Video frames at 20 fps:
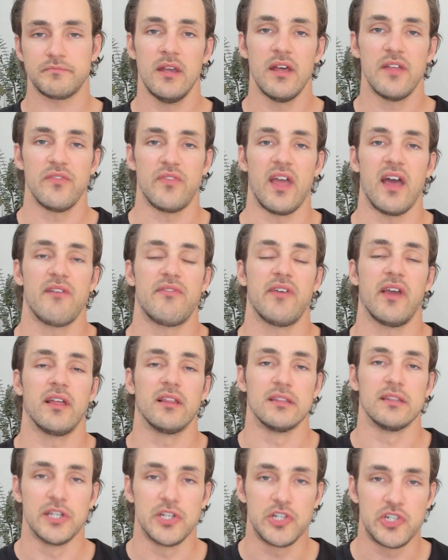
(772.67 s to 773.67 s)
They have a
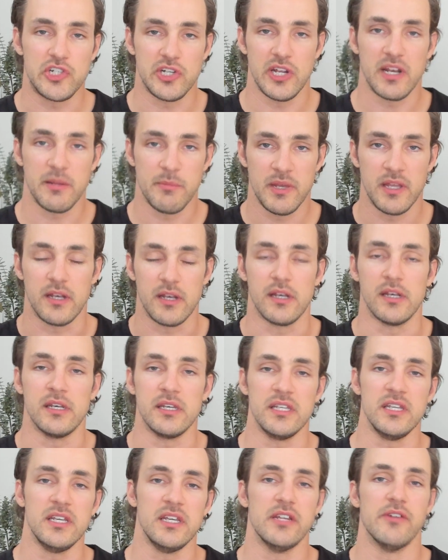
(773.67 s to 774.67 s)
legitimate
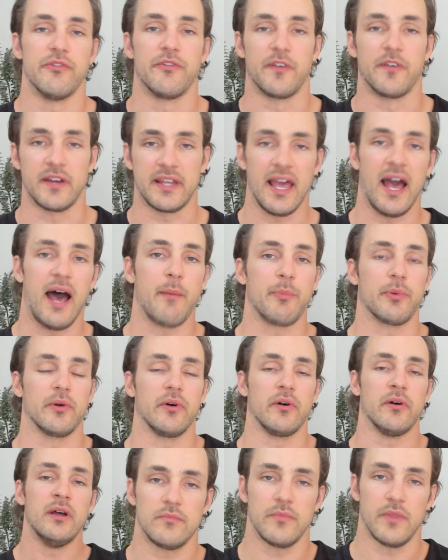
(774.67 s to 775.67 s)
need for capital,